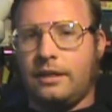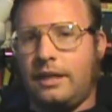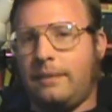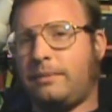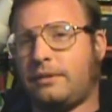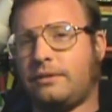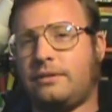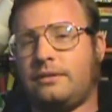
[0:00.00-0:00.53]

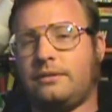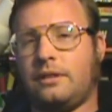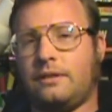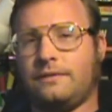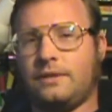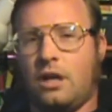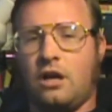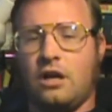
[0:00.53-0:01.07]
Keep
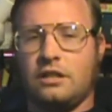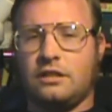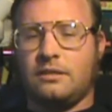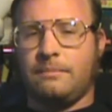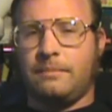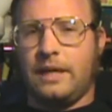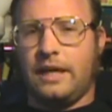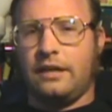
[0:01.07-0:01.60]
yourselves
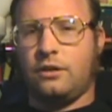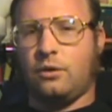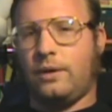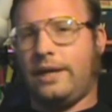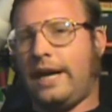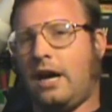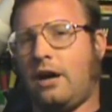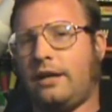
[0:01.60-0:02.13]
awesome by
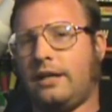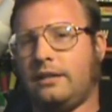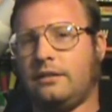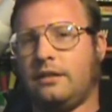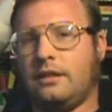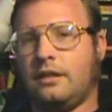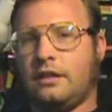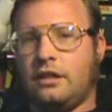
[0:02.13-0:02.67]
going out and
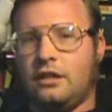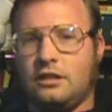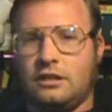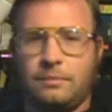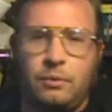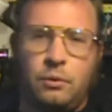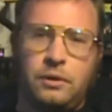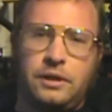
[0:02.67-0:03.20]

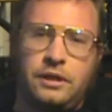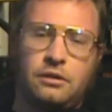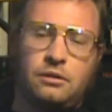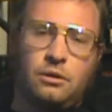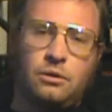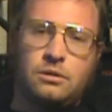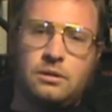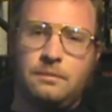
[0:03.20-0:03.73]
supporting your
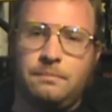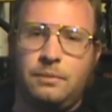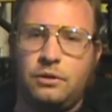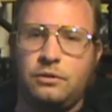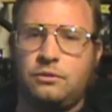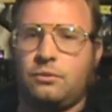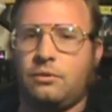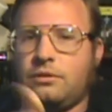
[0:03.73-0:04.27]
local
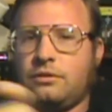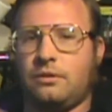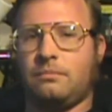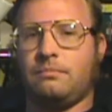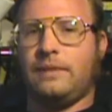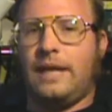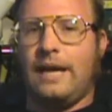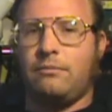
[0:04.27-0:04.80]
bookstores or
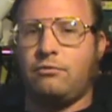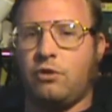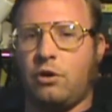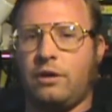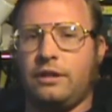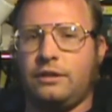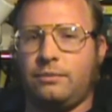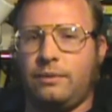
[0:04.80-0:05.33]

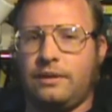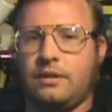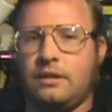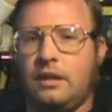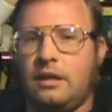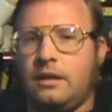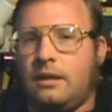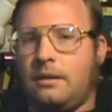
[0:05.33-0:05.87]
libraries with
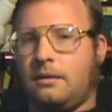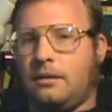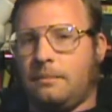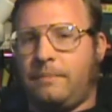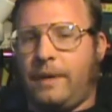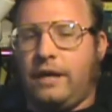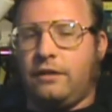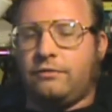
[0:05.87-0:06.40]
your
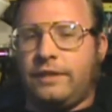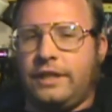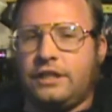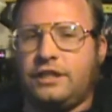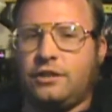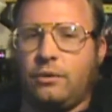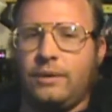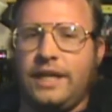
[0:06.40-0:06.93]

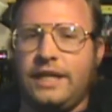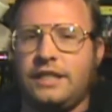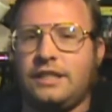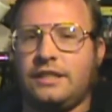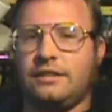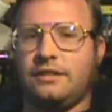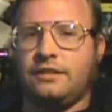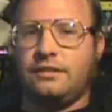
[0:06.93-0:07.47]
patronage
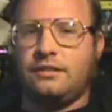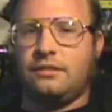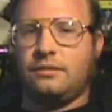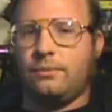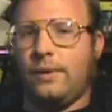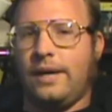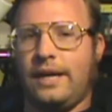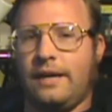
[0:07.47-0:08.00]
donations,
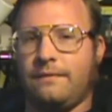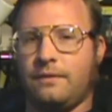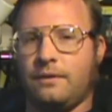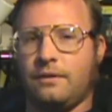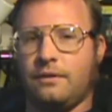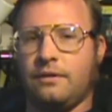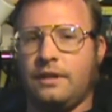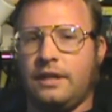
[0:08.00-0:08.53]

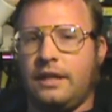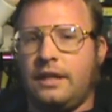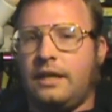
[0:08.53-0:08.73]
whatever.